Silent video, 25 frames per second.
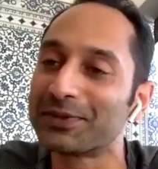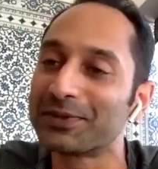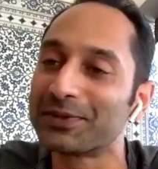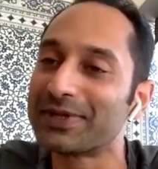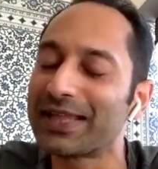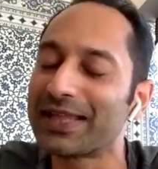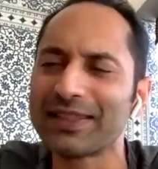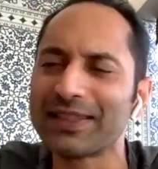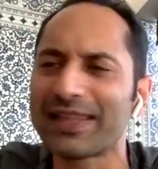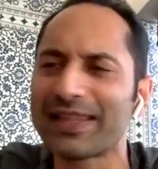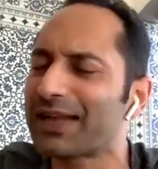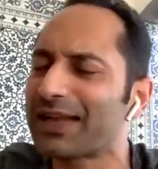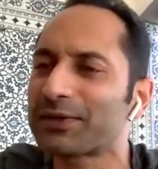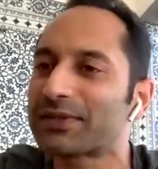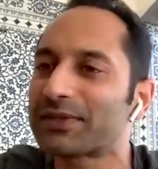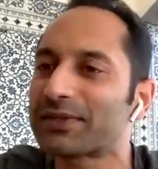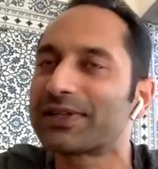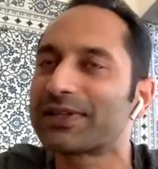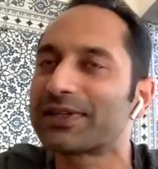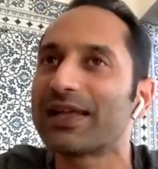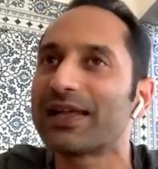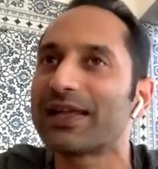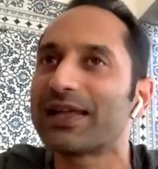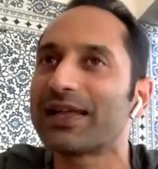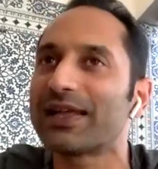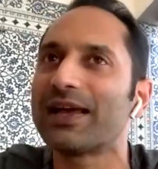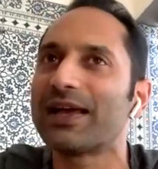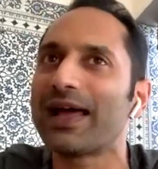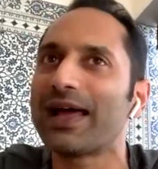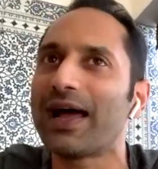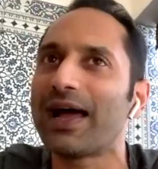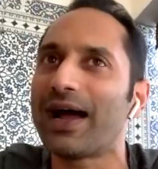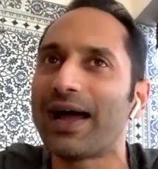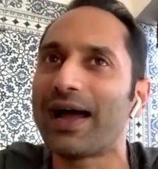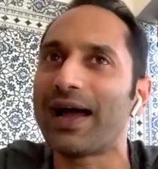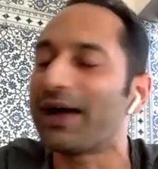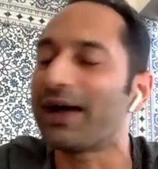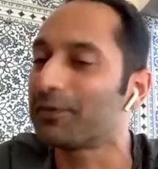and that,
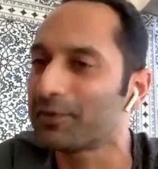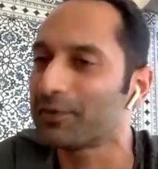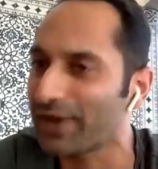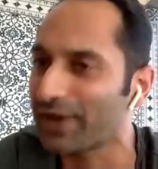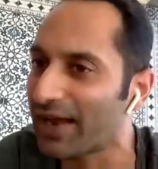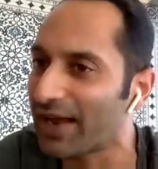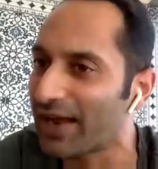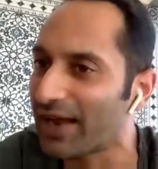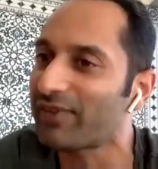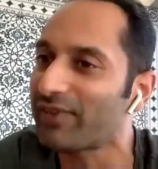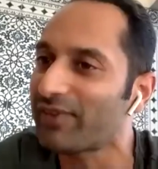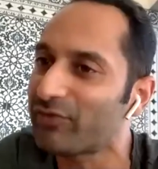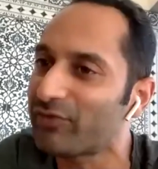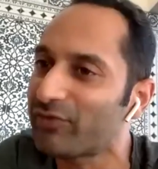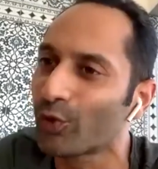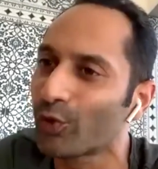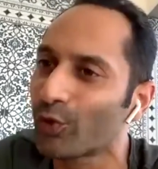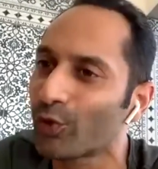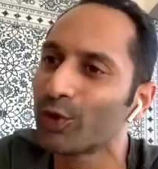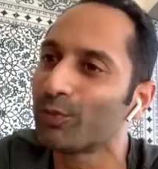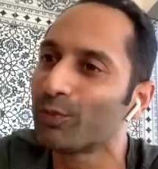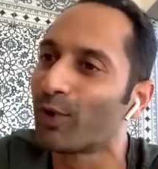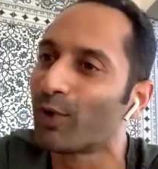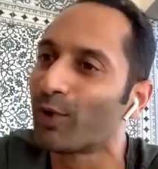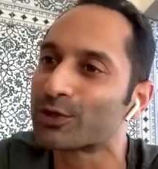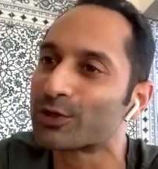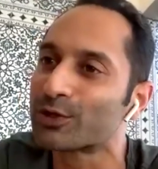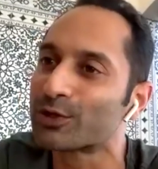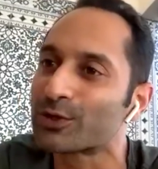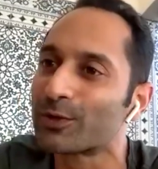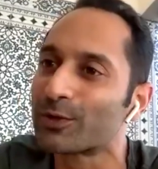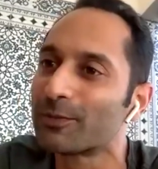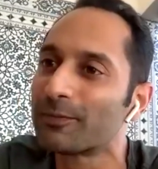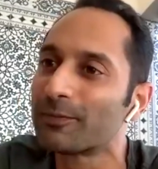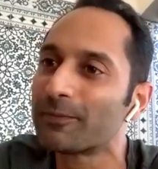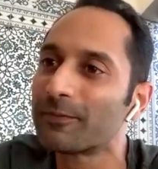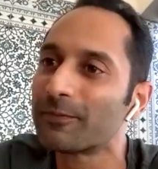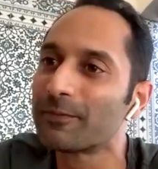we should I've told him also.
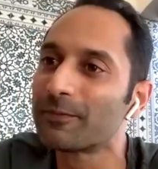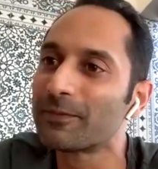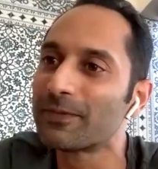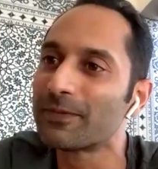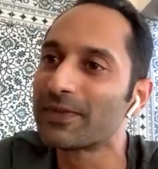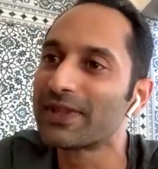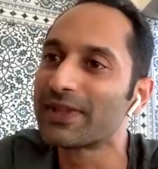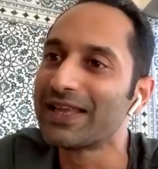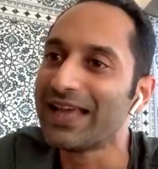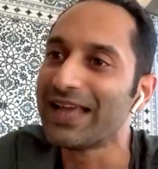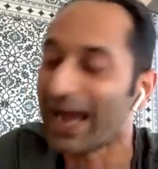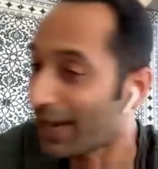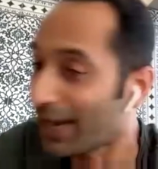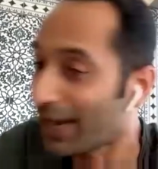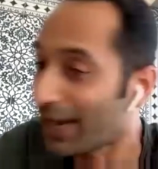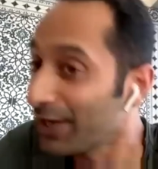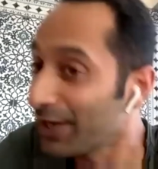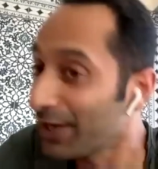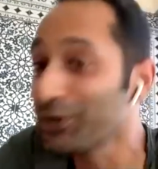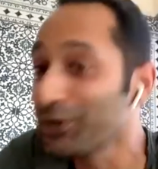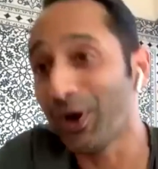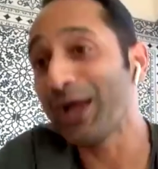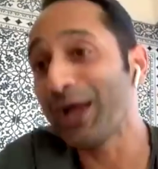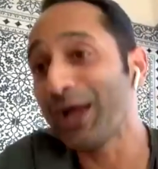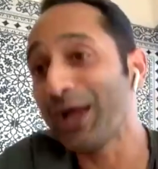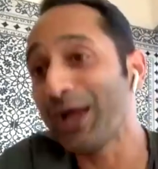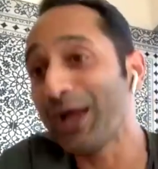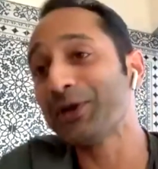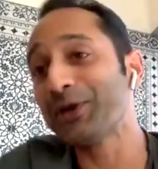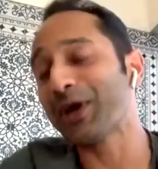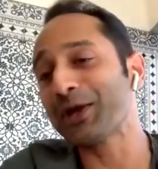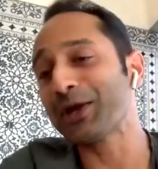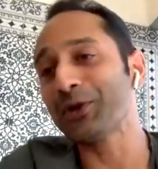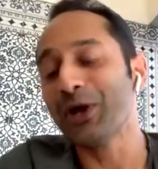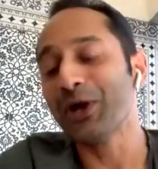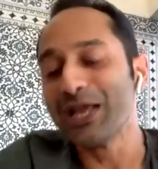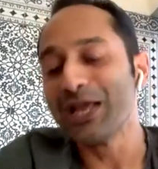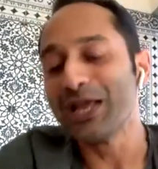I know.
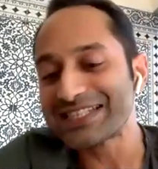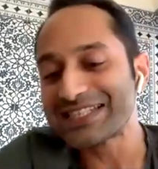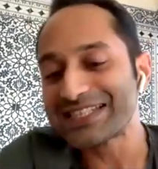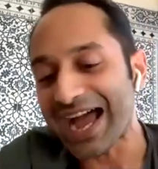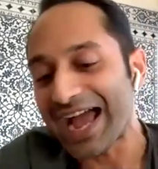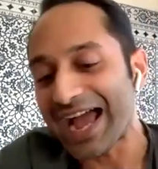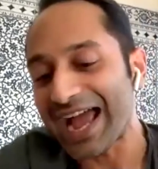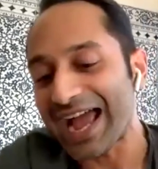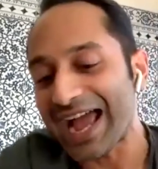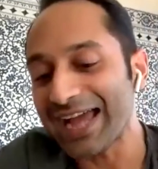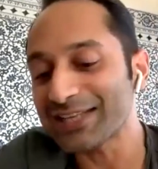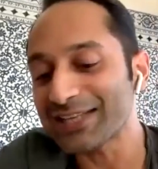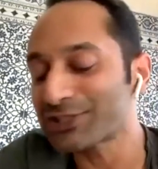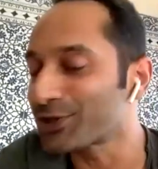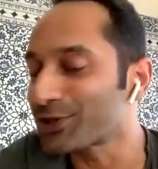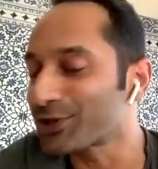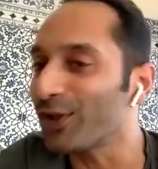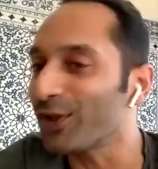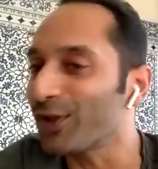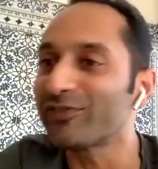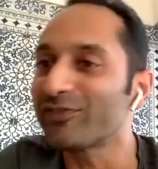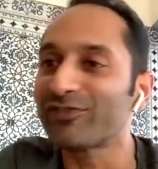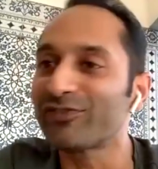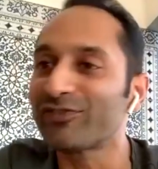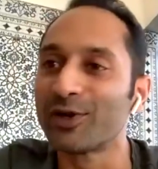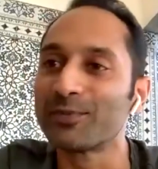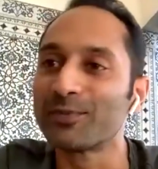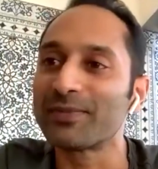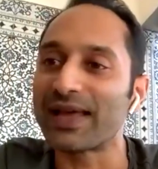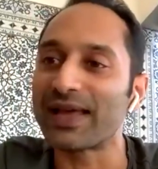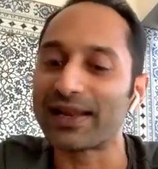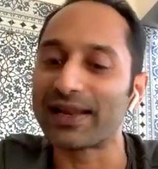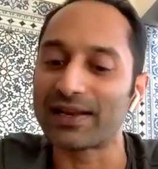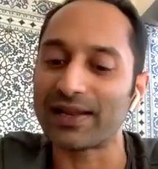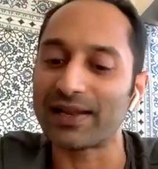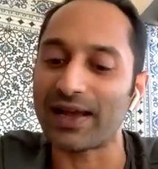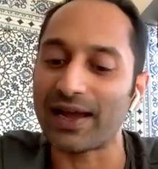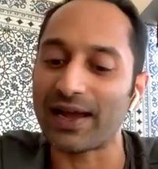See, I saw the film
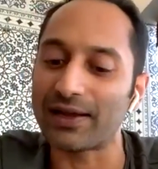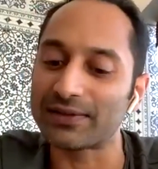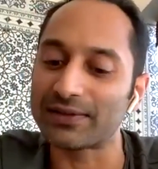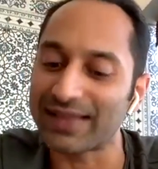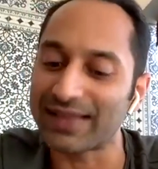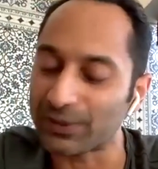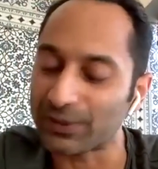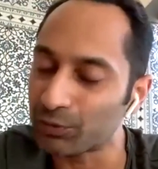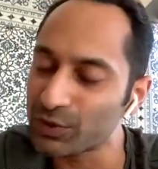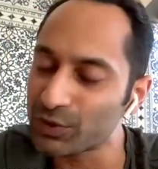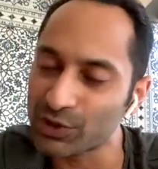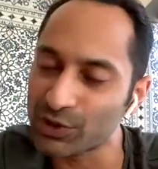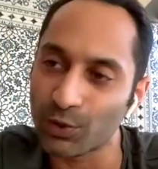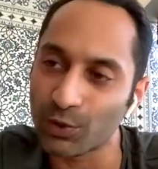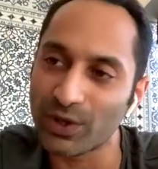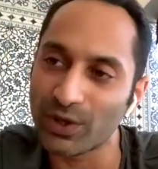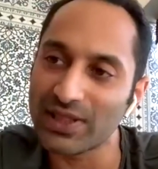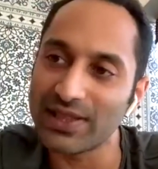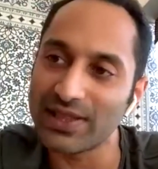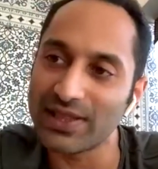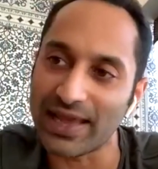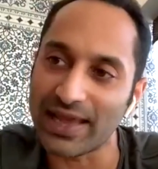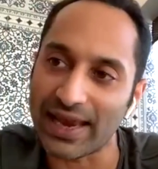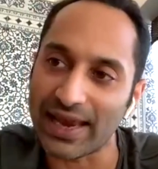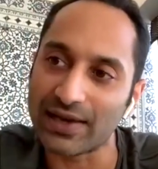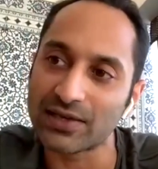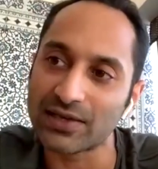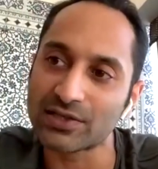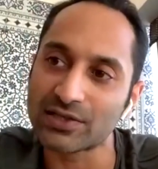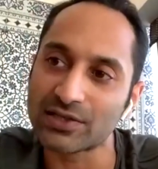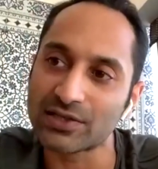and that was during the edit